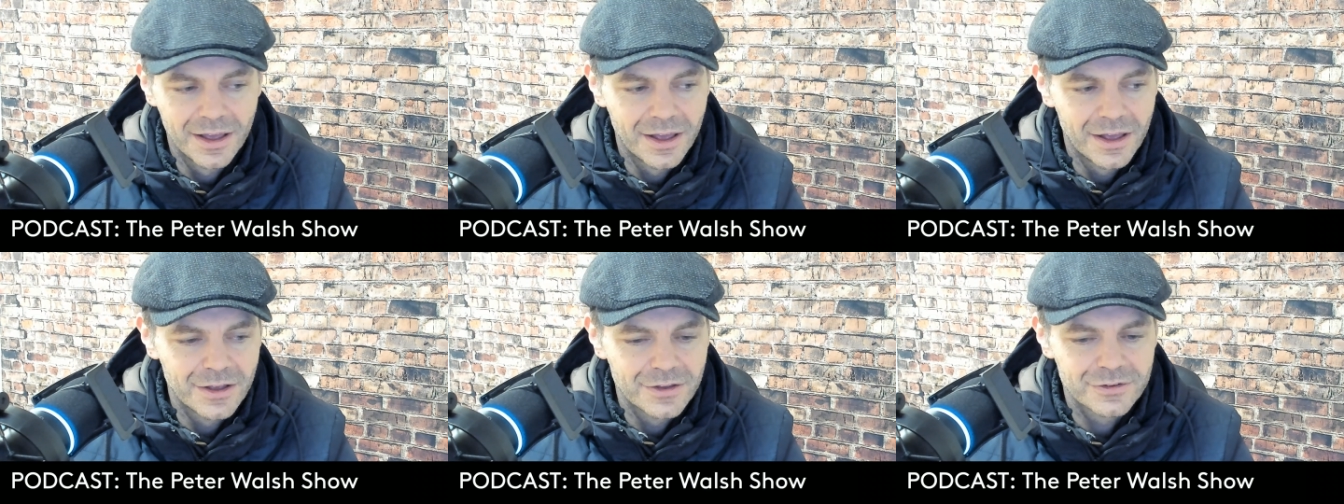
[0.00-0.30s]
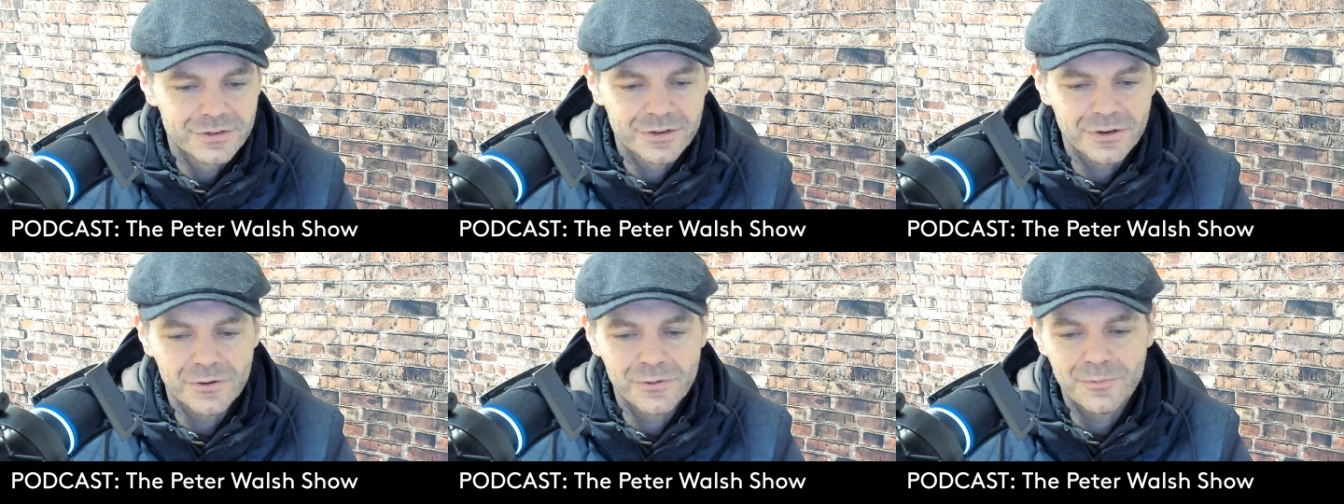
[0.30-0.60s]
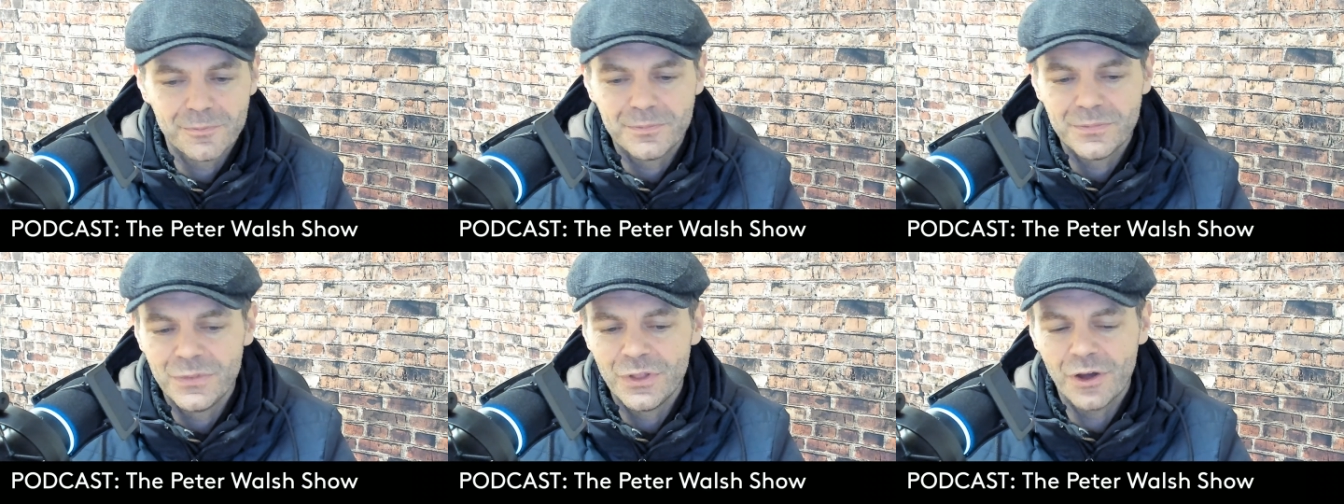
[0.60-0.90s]
So
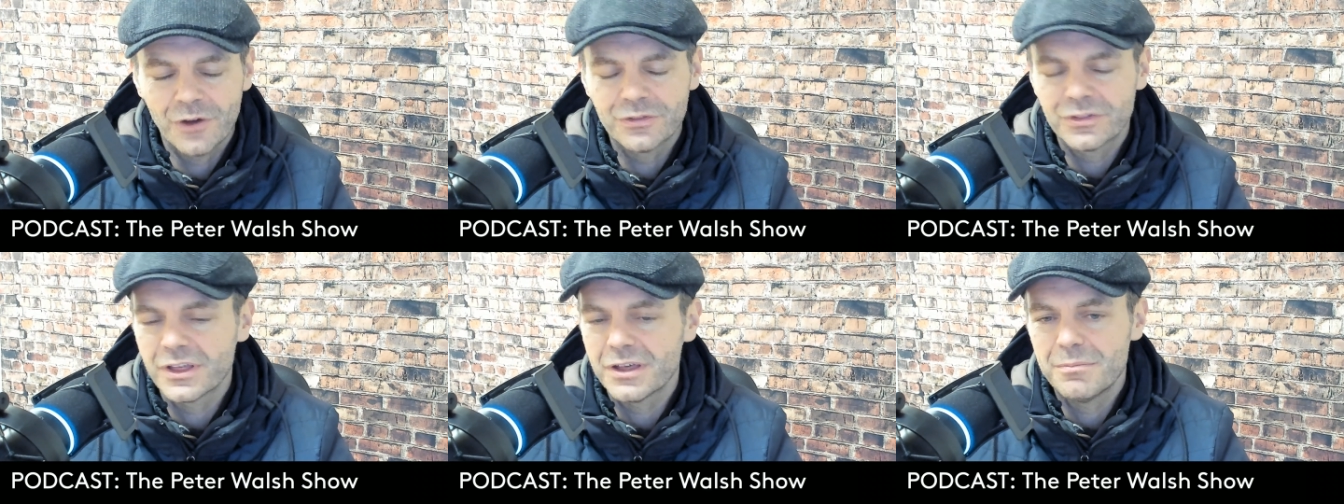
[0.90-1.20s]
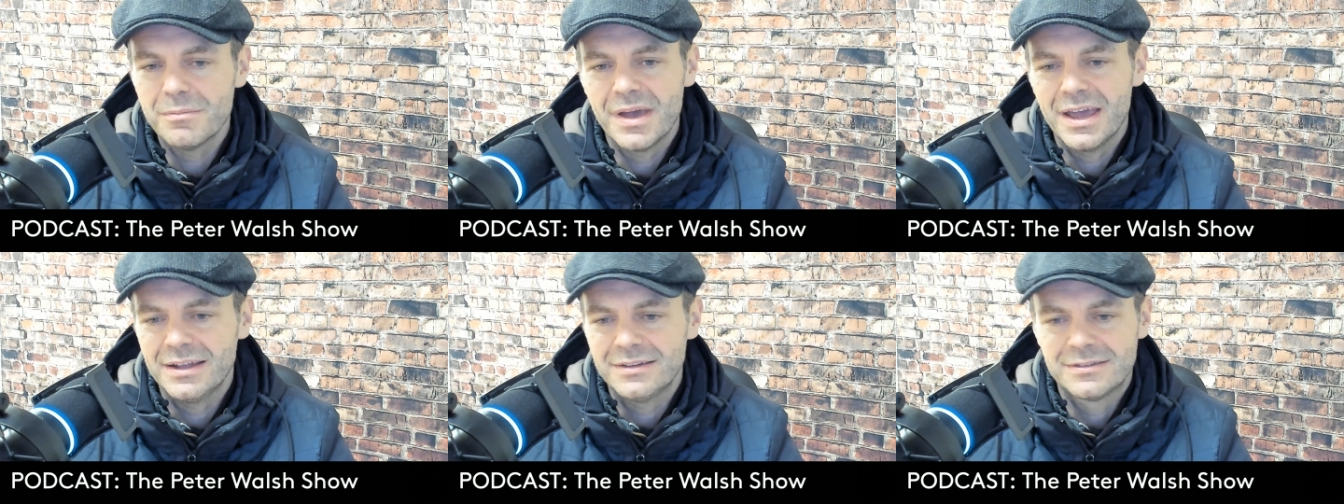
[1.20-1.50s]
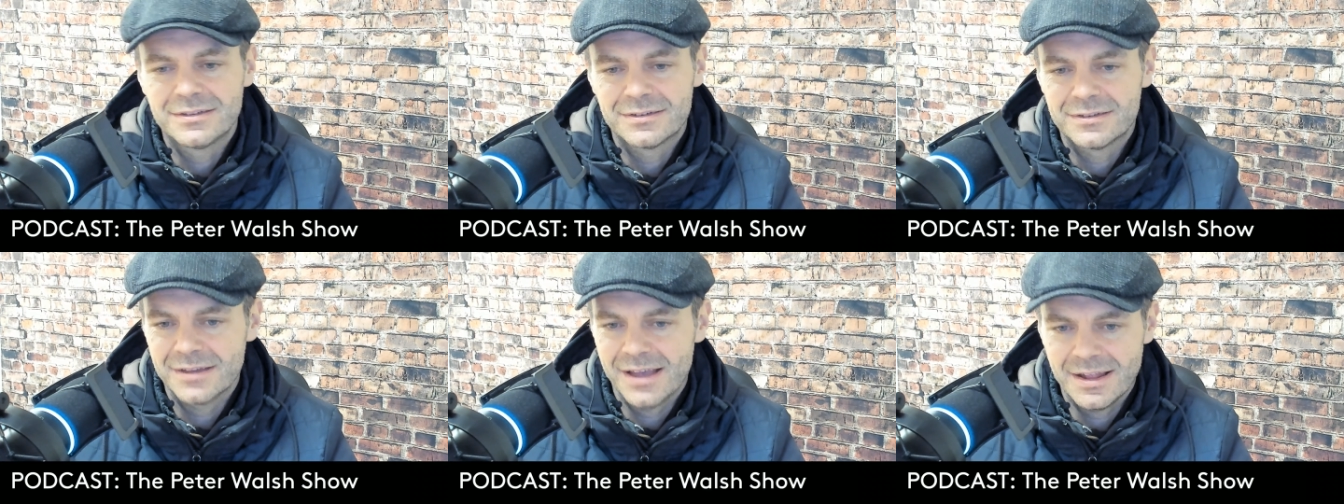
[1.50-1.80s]
nothing made
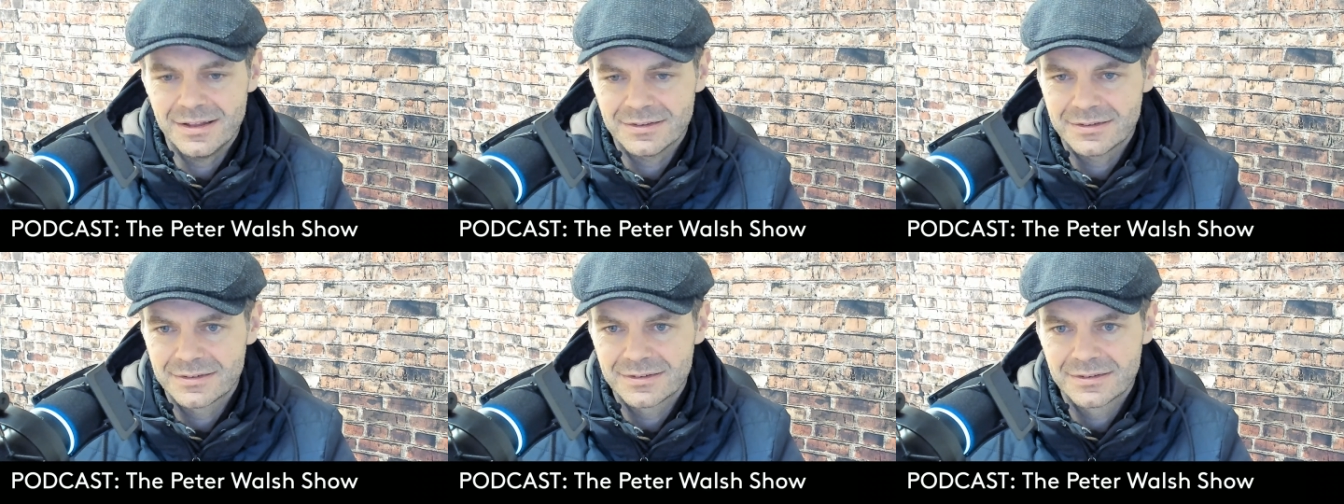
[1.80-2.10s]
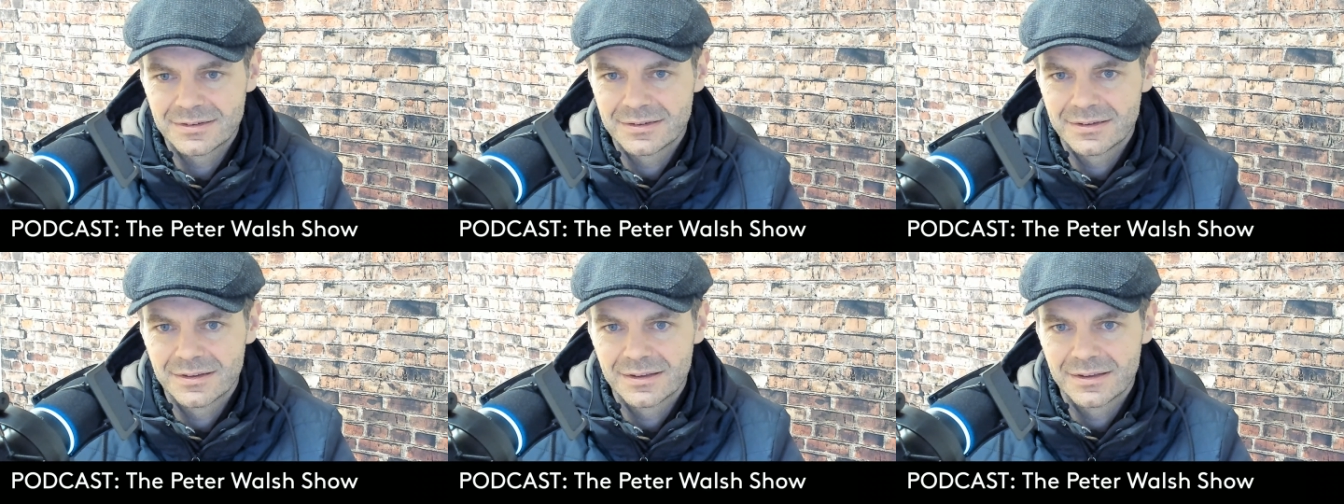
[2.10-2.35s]
sense.